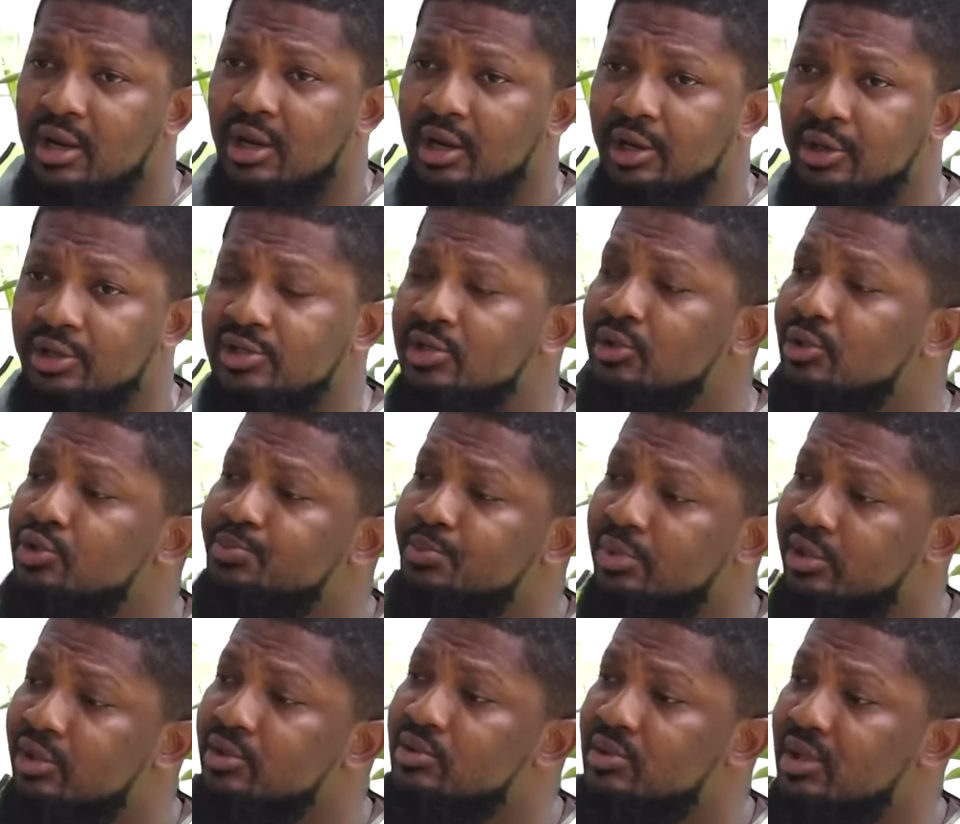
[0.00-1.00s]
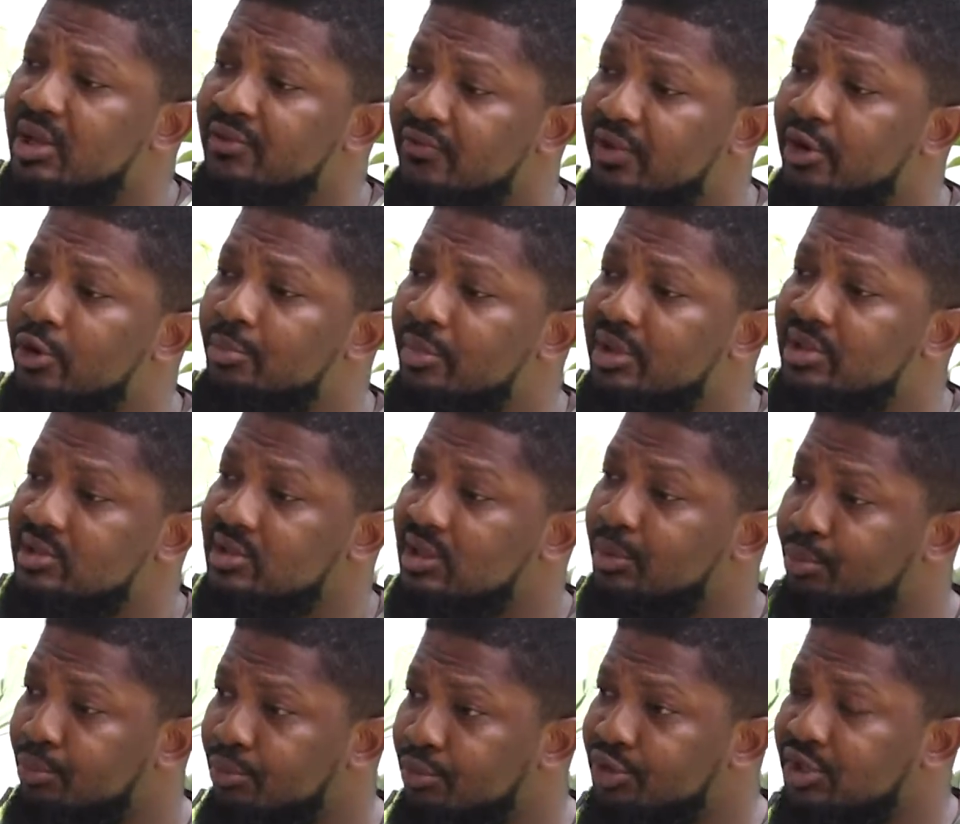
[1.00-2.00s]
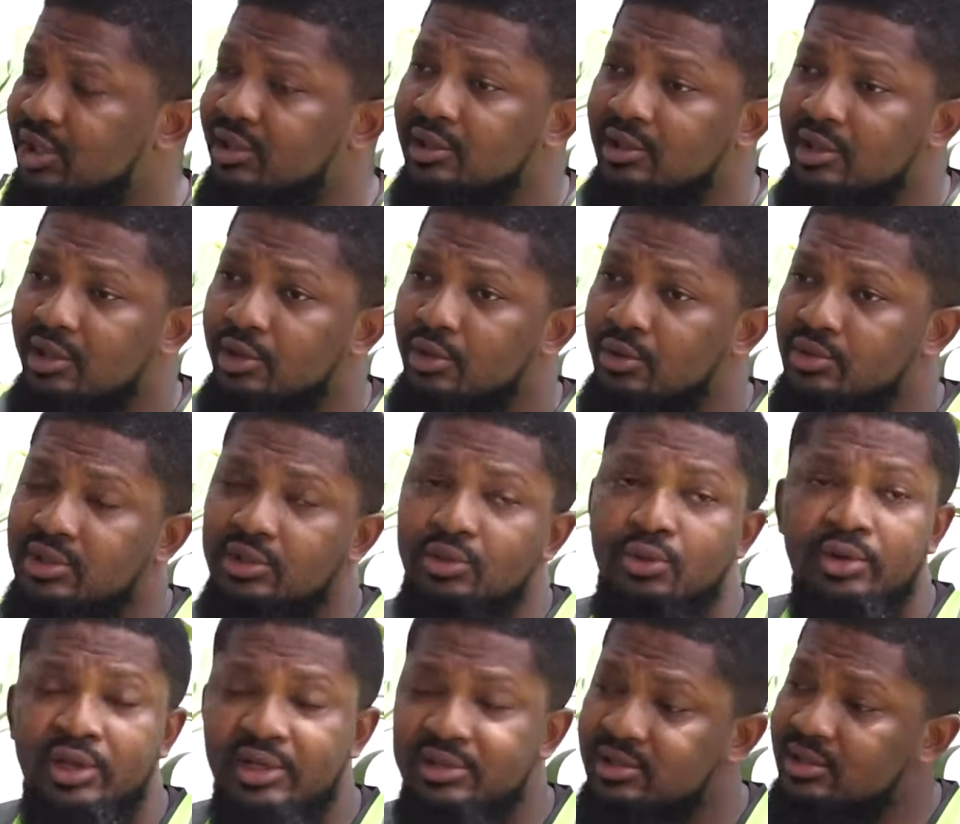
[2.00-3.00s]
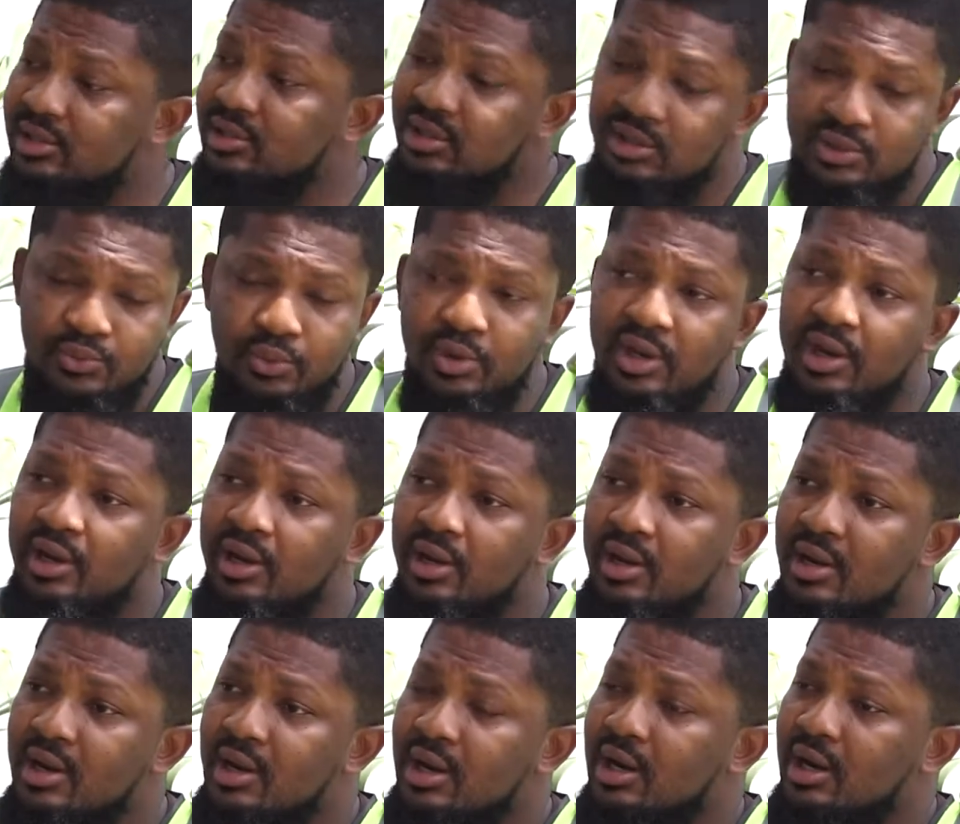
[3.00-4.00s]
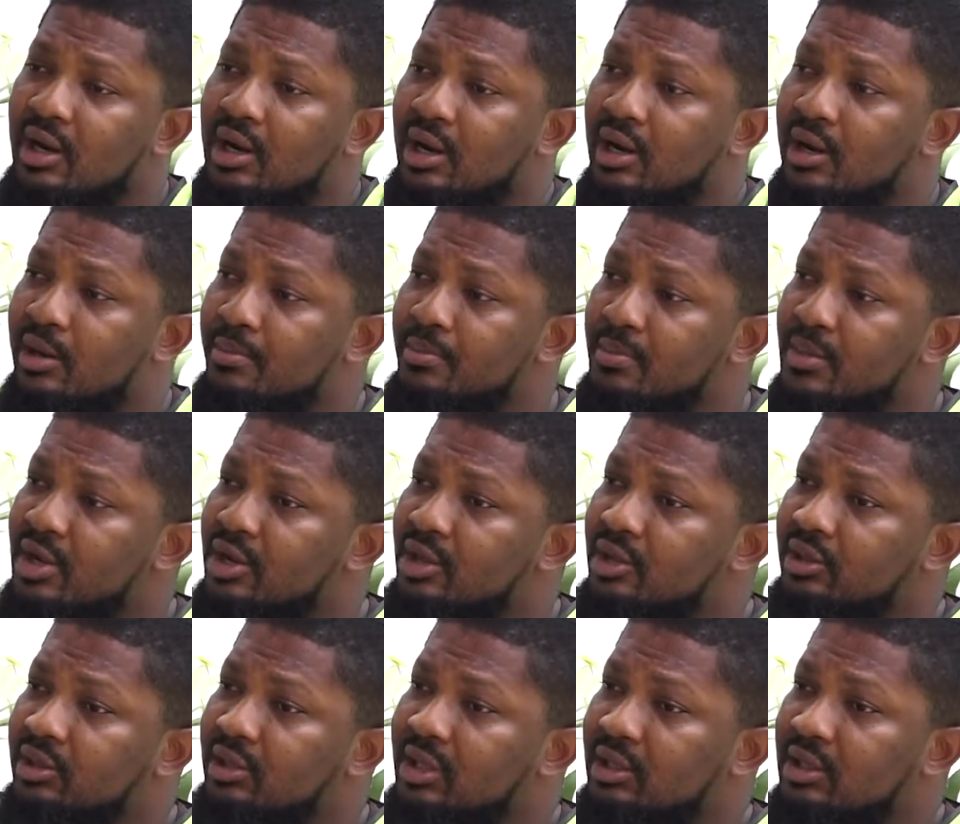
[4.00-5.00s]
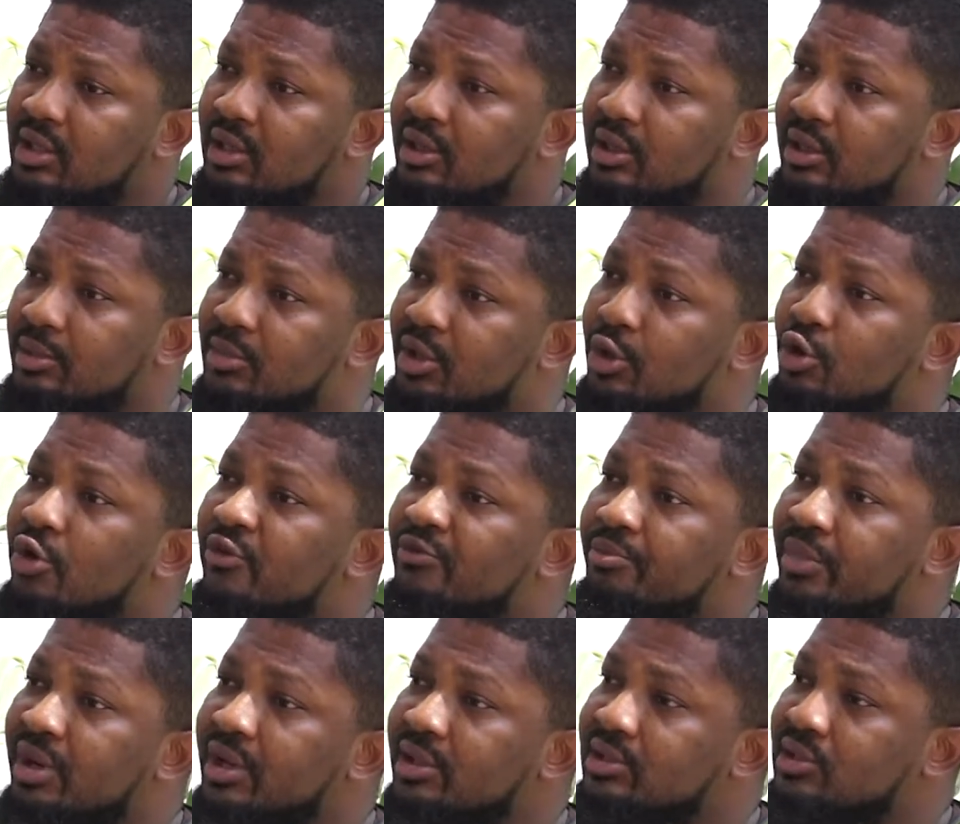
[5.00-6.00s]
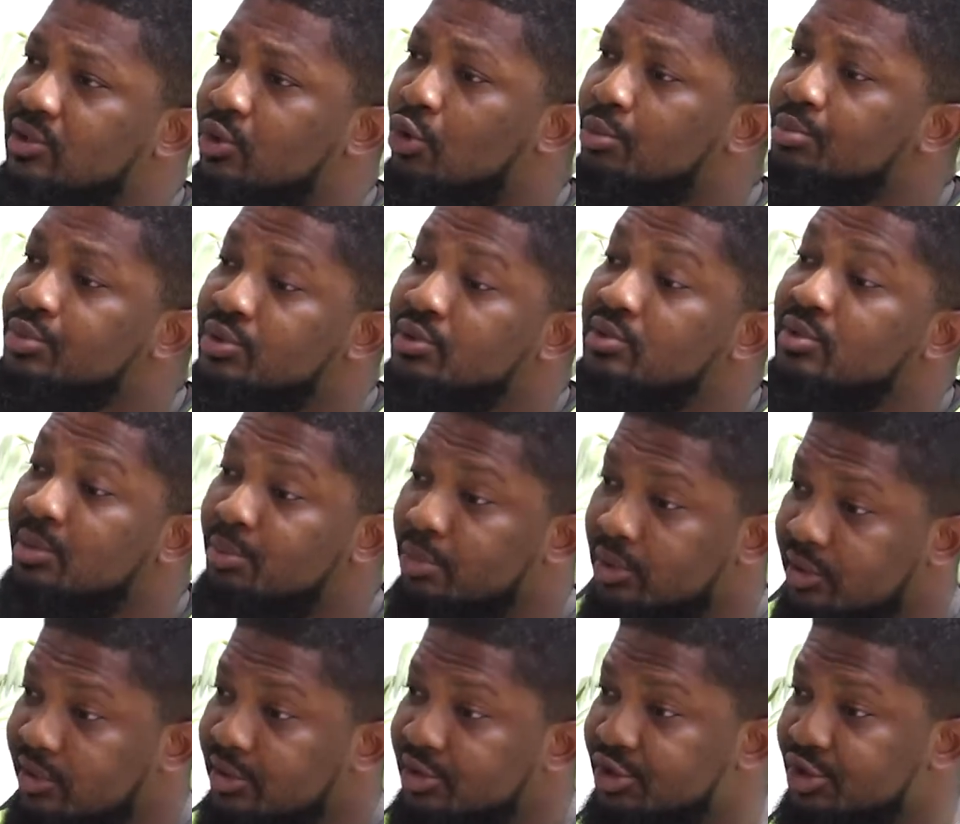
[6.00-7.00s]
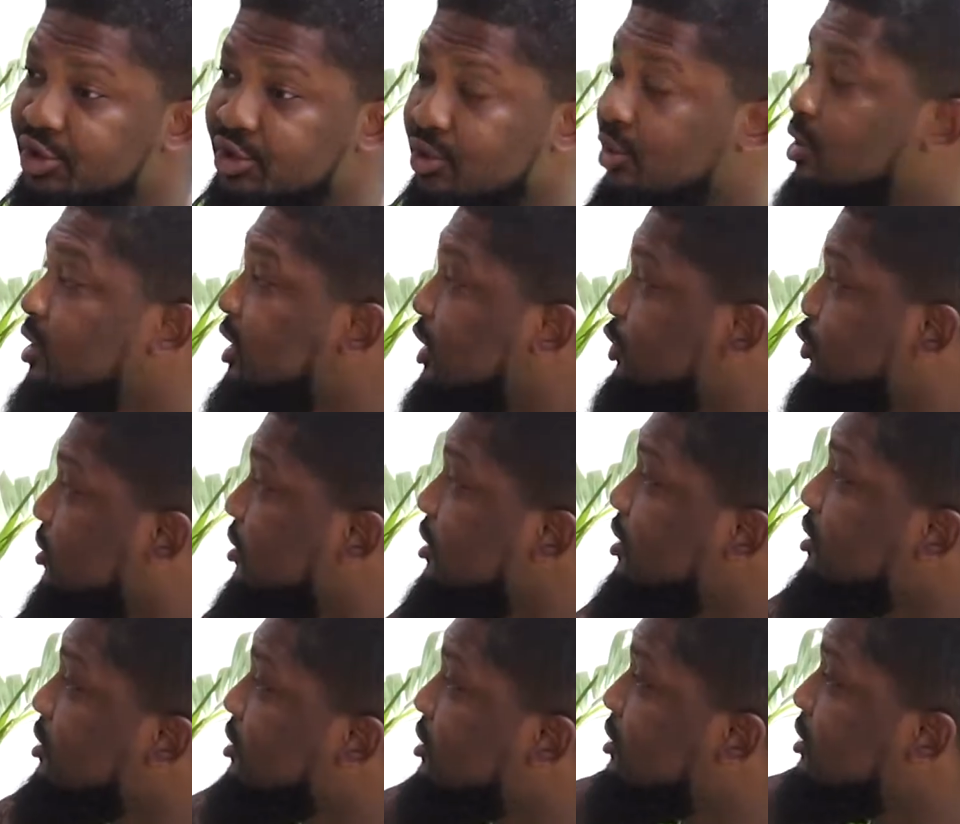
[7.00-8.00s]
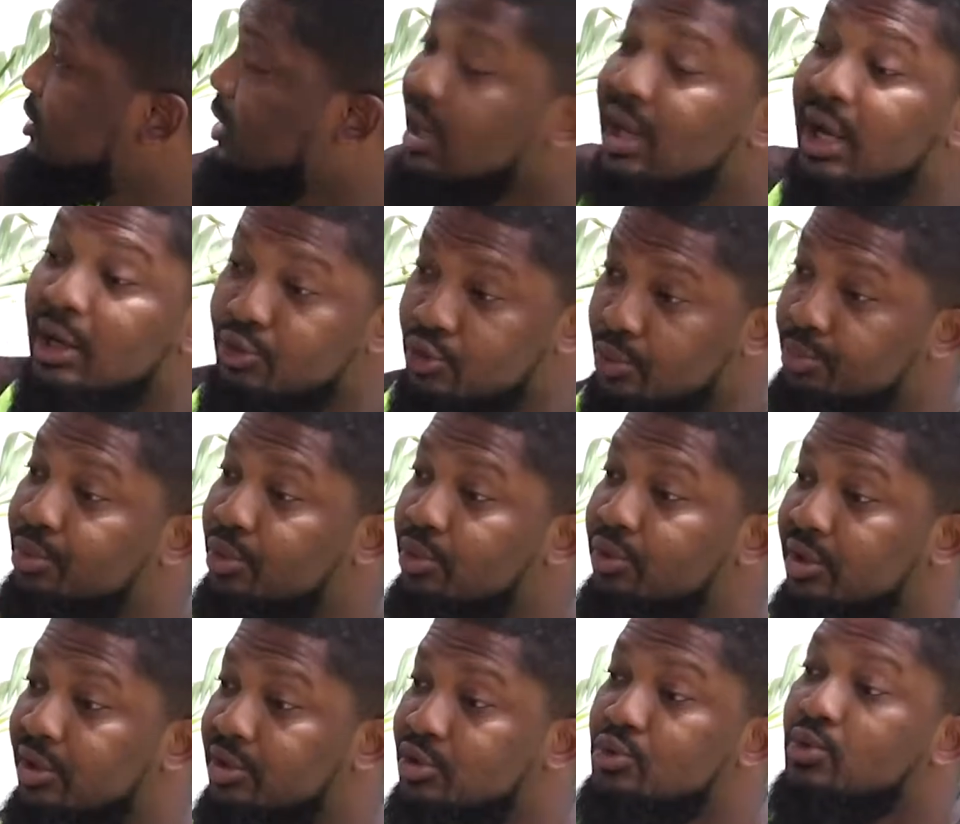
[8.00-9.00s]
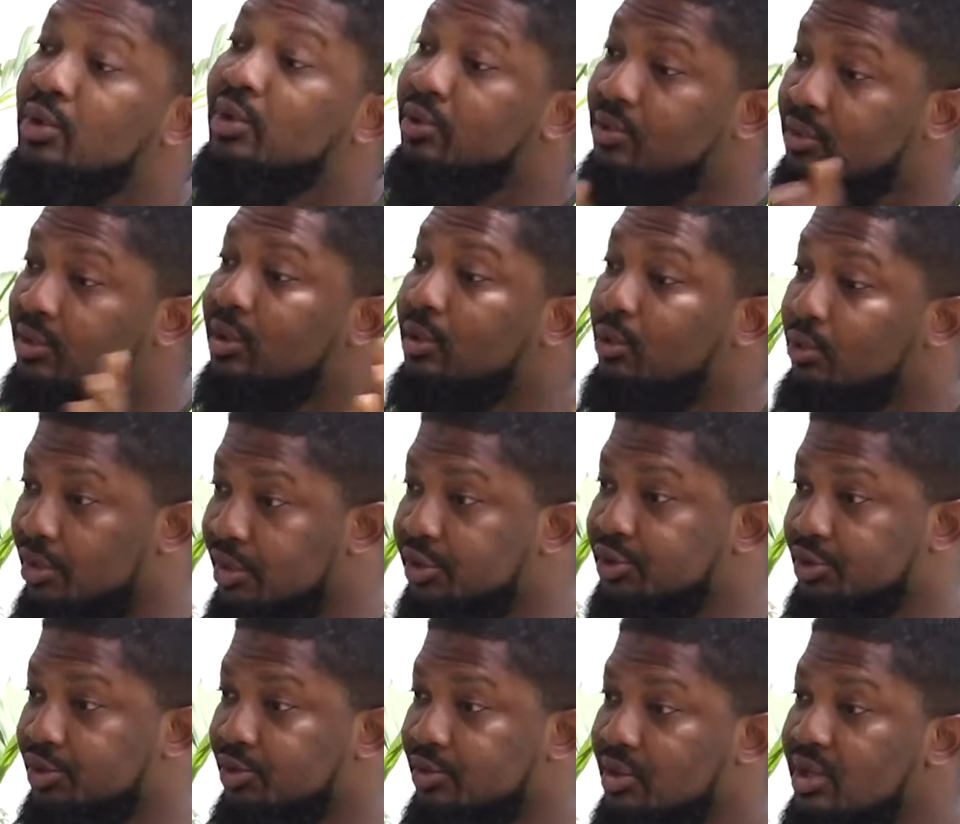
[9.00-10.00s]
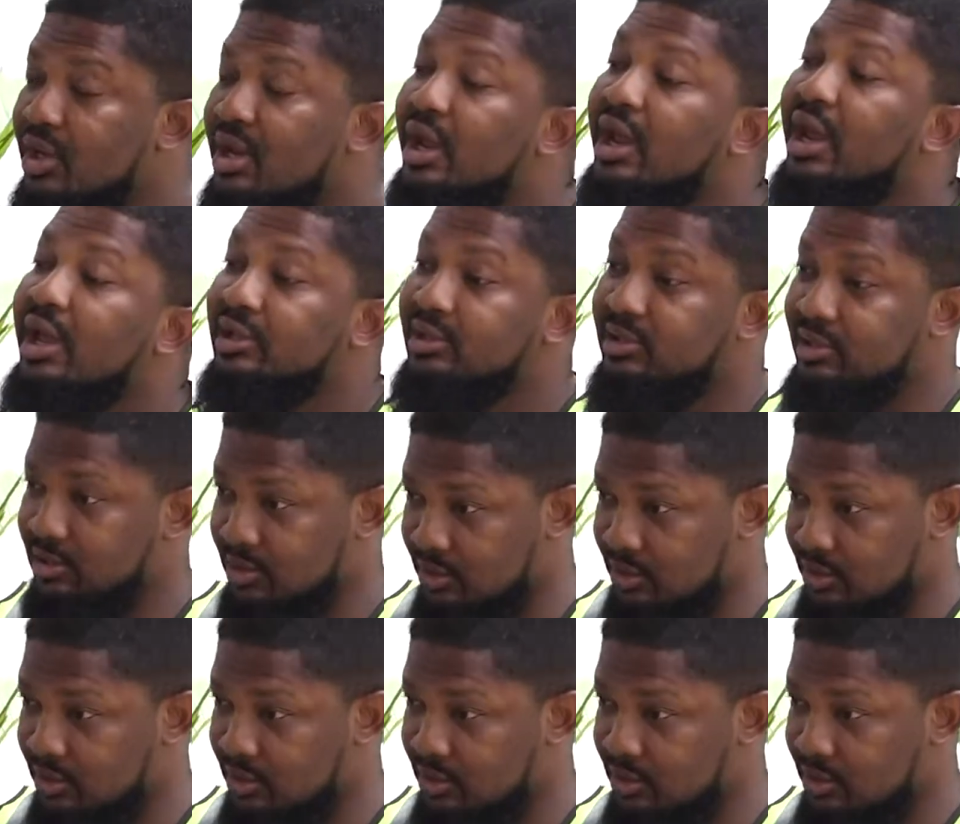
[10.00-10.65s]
you see those environments in Abuja, in Lagos, and other cities where the government comes to demolish. You can actually take out your building to another location and